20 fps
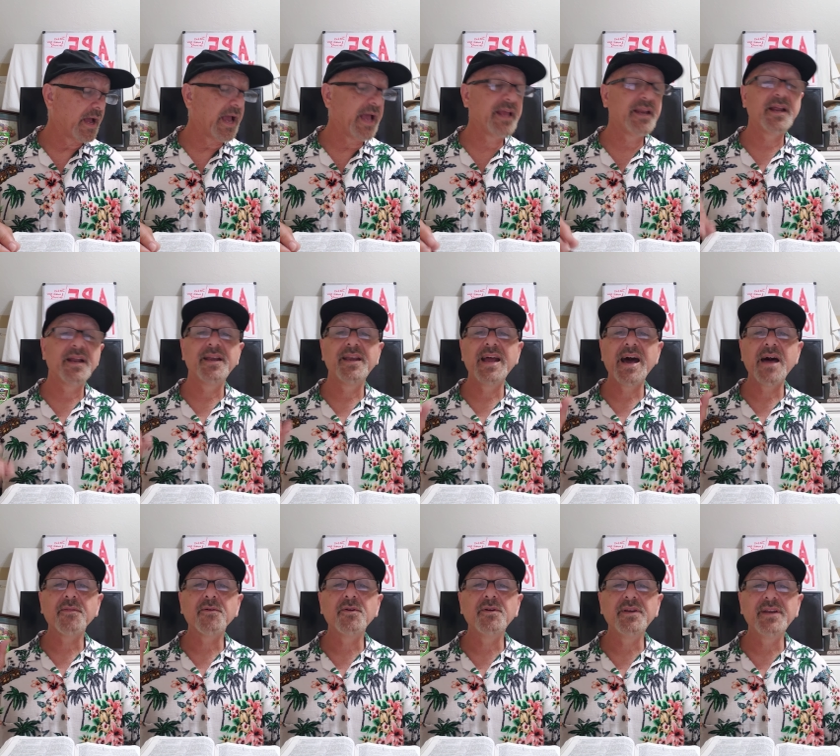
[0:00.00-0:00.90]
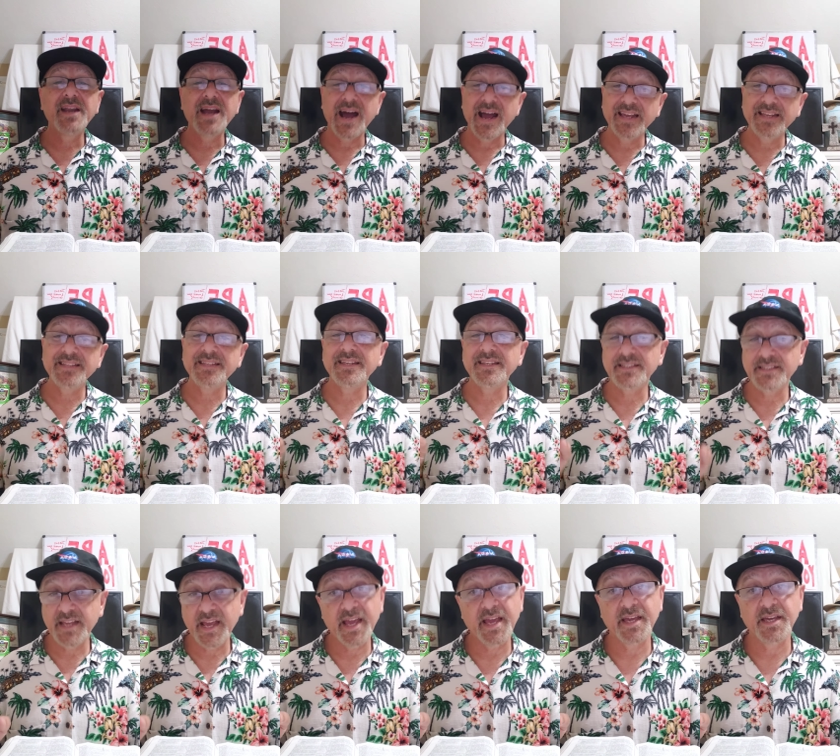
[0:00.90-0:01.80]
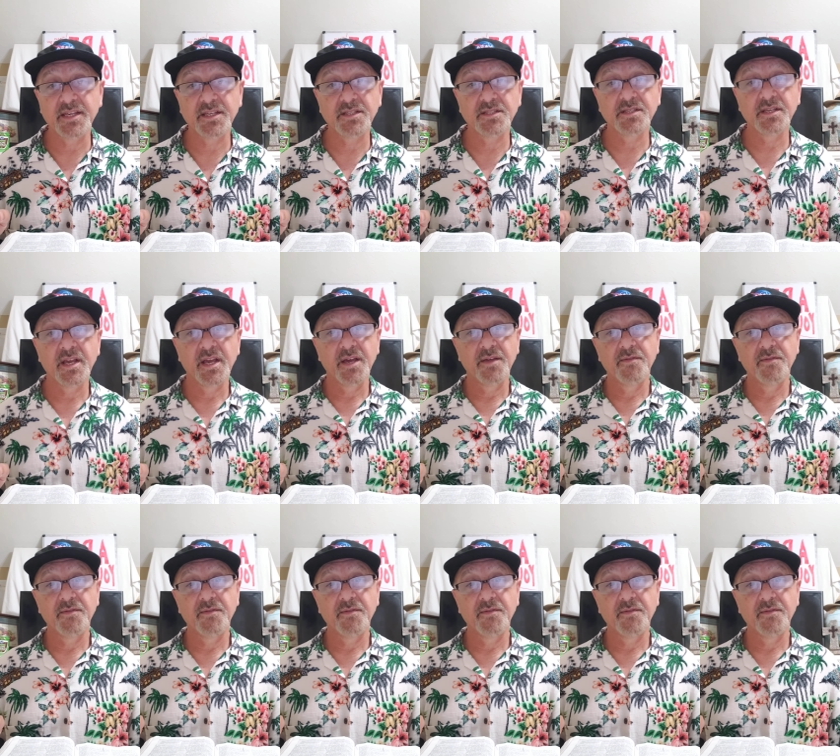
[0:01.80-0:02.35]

In another 90 days,